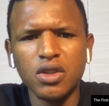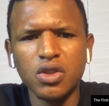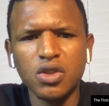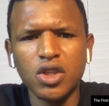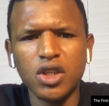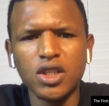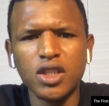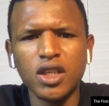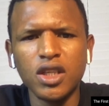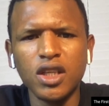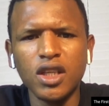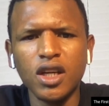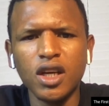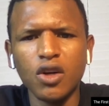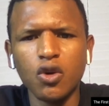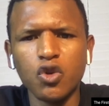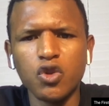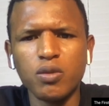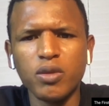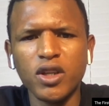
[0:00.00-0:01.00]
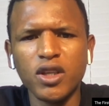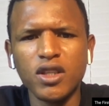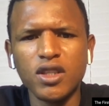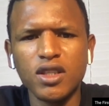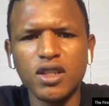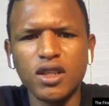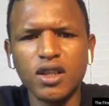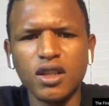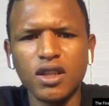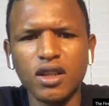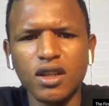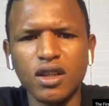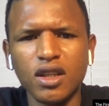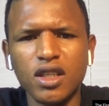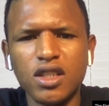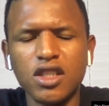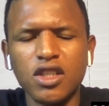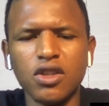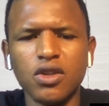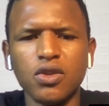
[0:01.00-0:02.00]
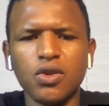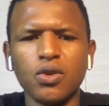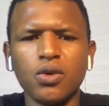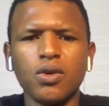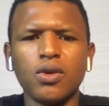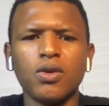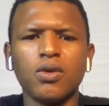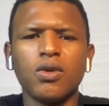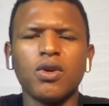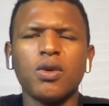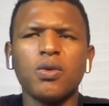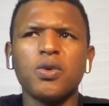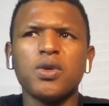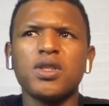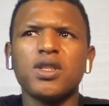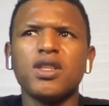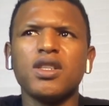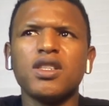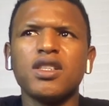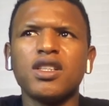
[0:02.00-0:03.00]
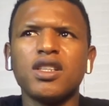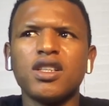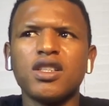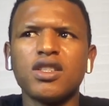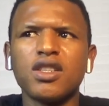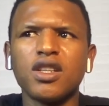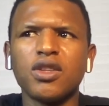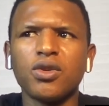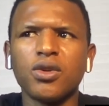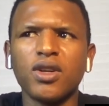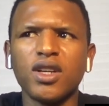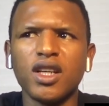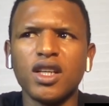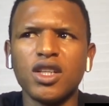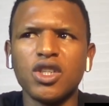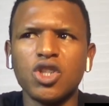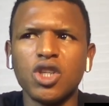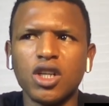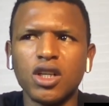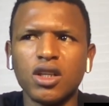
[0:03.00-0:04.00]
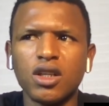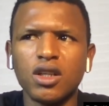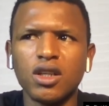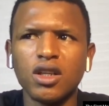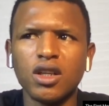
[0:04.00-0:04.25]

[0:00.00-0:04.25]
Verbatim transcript: Chechen and Uzbekistan, that's in Europe. Oh, All is in Central Asia.